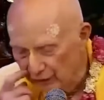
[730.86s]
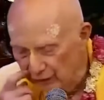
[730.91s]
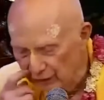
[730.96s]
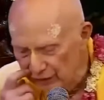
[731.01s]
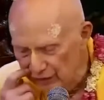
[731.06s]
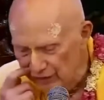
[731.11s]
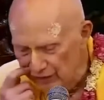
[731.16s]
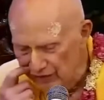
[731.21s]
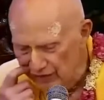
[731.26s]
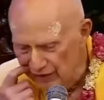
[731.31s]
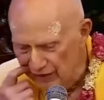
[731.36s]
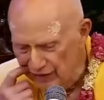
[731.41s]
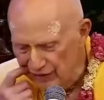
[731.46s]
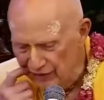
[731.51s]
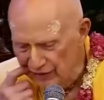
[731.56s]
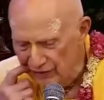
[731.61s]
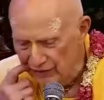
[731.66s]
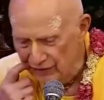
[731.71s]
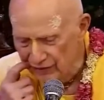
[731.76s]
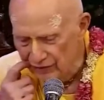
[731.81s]
Krishna
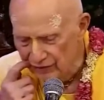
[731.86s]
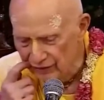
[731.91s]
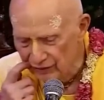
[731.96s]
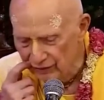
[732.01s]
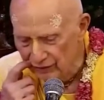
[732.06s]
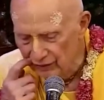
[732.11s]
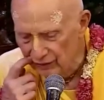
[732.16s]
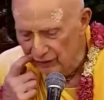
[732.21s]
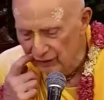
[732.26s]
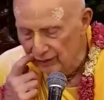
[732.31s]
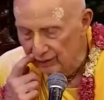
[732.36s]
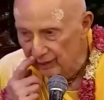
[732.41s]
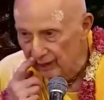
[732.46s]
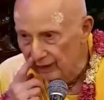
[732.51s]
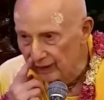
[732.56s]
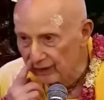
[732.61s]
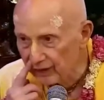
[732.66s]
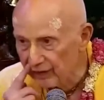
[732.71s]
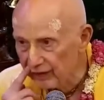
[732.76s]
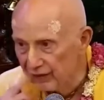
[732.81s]
says this is illusion
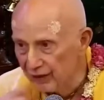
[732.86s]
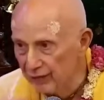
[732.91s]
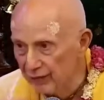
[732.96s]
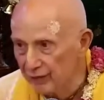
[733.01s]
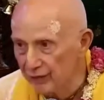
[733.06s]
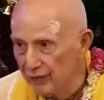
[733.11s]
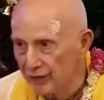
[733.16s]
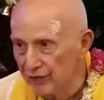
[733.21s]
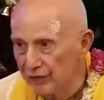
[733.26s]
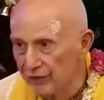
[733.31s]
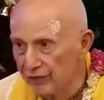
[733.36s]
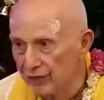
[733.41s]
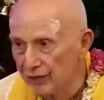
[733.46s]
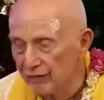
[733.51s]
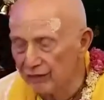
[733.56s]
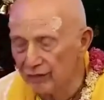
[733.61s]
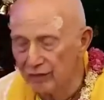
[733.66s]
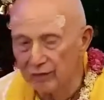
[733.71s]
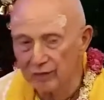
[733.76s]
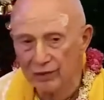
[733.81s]
because they
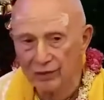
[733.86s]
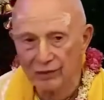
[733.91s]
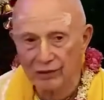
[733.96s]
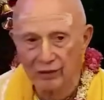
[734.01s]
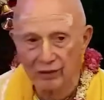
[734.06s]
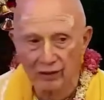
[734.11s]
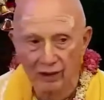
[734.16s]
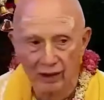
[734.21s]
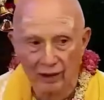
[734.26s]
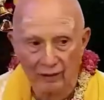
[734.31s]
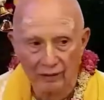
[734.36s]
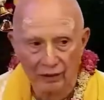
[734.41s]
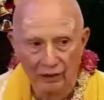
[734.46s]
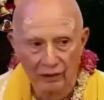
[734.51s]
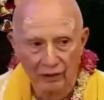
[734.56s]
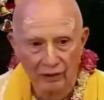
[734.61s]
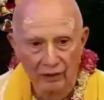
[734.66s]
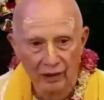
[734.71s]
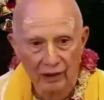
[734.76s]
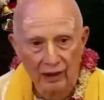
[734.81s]
perceive the material
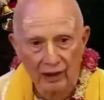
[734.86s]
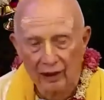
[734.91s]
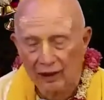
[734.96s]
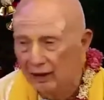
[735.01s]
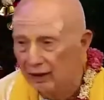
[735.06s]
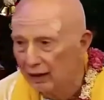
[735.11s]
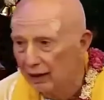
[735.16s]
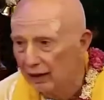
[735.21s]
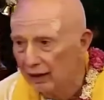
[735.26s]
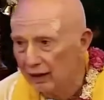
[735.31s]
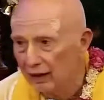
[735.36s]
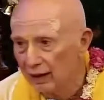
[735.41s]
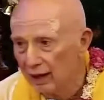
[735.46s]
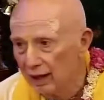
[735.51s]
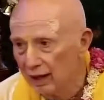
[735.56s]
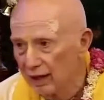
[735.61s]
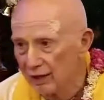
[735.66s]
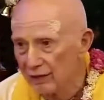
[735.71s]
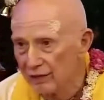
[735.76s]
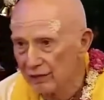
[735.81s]
objects in,
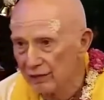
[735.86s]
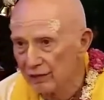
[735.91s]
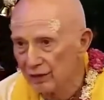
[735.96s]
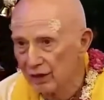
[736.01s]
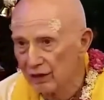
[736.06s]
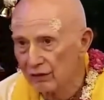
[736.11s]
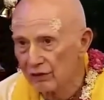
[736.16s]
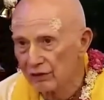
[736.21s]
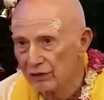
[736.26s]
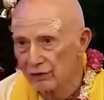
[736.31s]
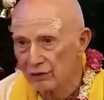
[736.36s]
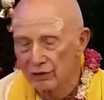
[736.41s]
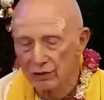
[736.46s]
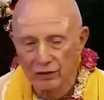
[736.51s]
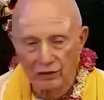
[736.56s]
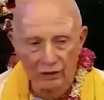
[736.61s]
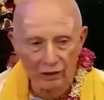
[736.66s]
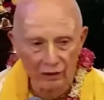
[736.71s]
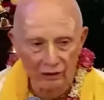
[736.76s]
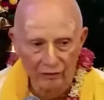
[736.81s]
as a
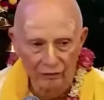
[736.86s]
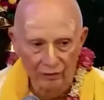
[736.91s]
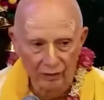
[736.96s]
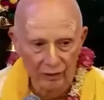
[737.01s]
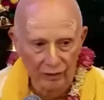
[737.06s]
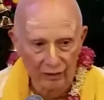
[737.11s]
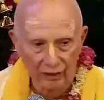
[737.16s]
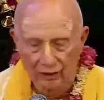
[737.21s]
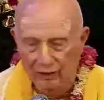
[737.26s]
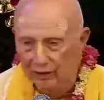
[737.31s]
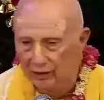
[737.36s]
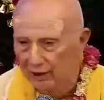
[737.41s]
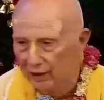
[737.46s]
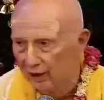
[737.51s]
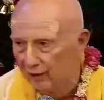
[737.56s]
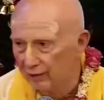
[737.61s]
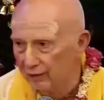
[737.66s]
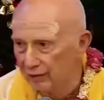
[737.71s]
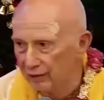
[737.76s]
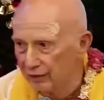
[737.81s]
source of material
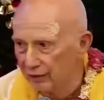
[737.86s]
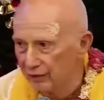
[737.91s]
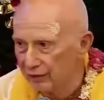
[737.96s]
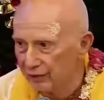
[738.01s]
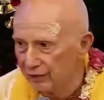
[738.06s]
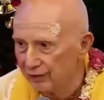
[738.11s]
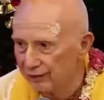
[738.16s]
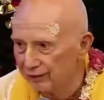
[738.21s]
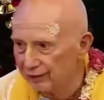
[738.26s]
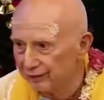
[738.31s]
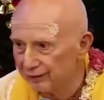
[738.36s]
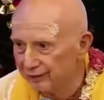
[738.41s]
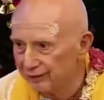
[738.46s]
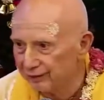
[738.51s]
happiness.